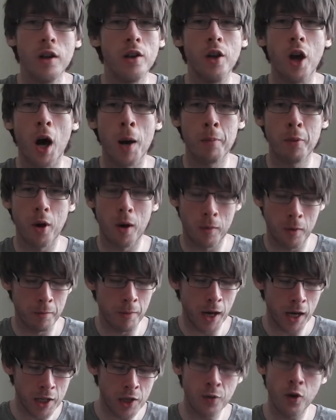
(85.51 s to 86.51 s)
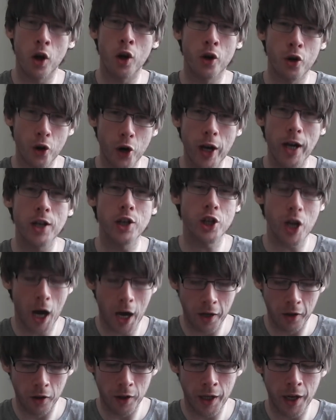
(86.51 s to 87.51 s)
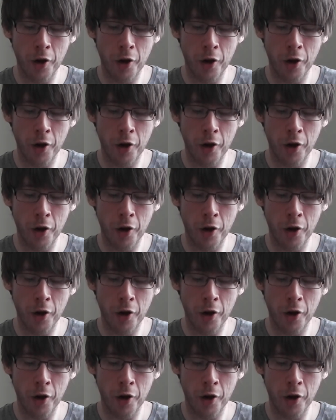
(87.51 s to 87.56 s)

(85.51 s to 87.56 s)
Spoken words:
Not a problem, man, you've got a great channel,